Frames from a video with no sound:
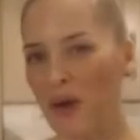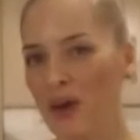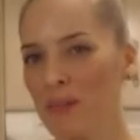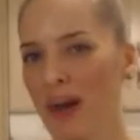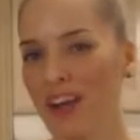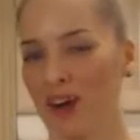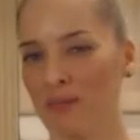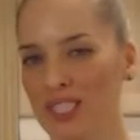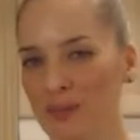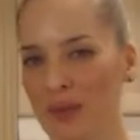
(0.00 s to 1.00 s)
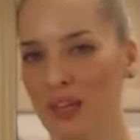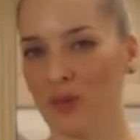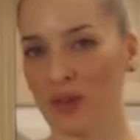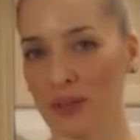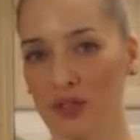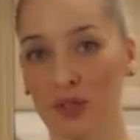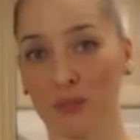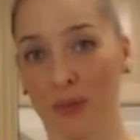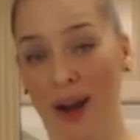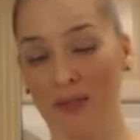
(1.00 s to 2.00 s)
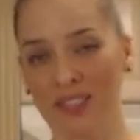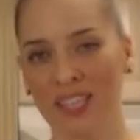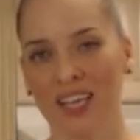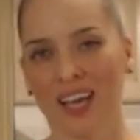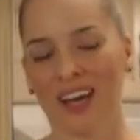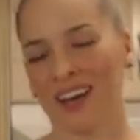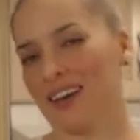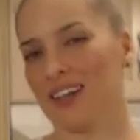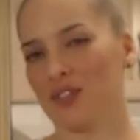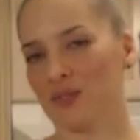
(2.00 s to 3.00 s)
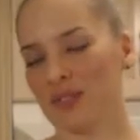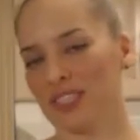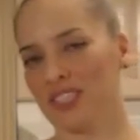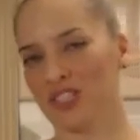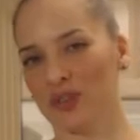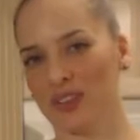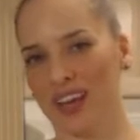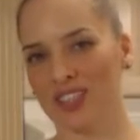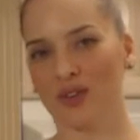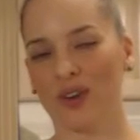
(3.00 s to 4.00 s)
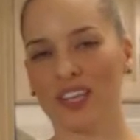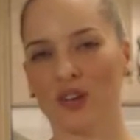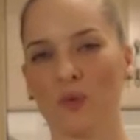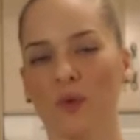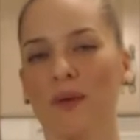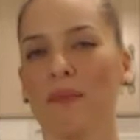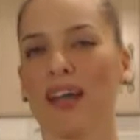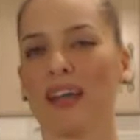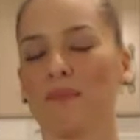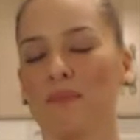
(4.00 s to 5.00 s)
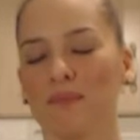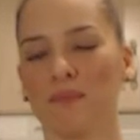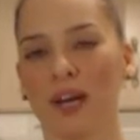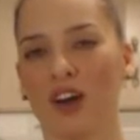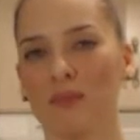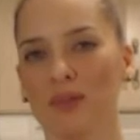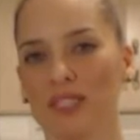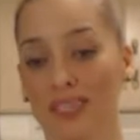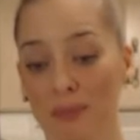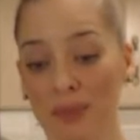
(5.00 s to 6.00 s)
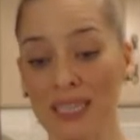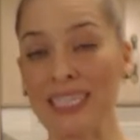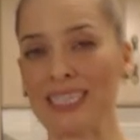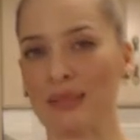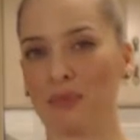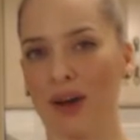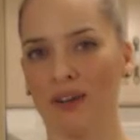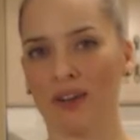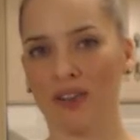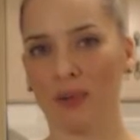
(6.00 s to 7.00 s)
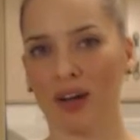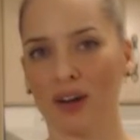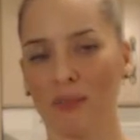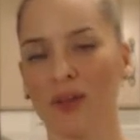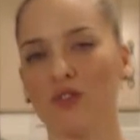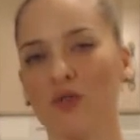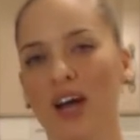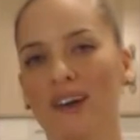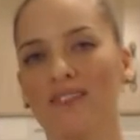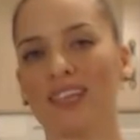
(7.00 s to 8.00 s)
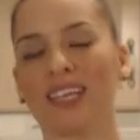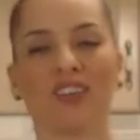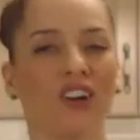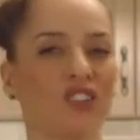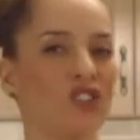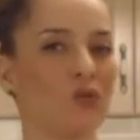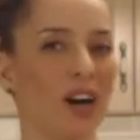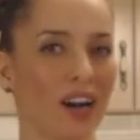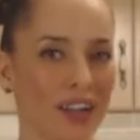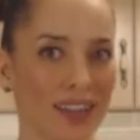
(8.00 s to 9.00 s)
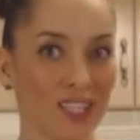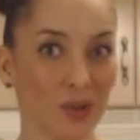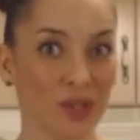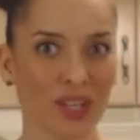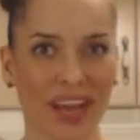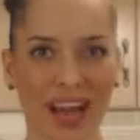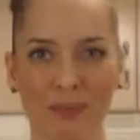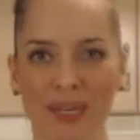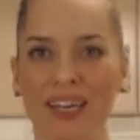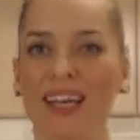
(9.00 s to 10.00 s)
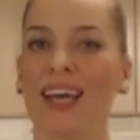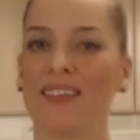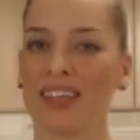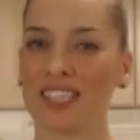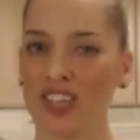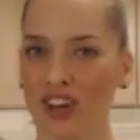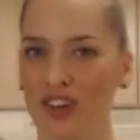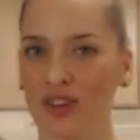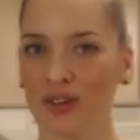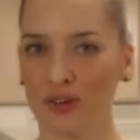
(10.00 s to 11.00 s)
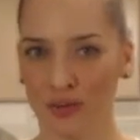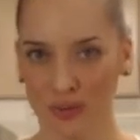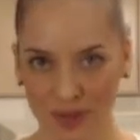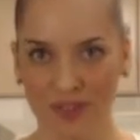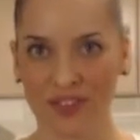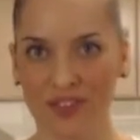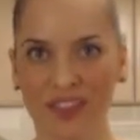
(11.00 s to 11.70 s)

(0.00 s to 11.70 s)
about my omelets being really too browned. I don't really enjoy that. So I don't want my omelet to completely brown on the bottom. If you have the heat on too high, that's what's gonna happen, and then it's not gonna cook through to the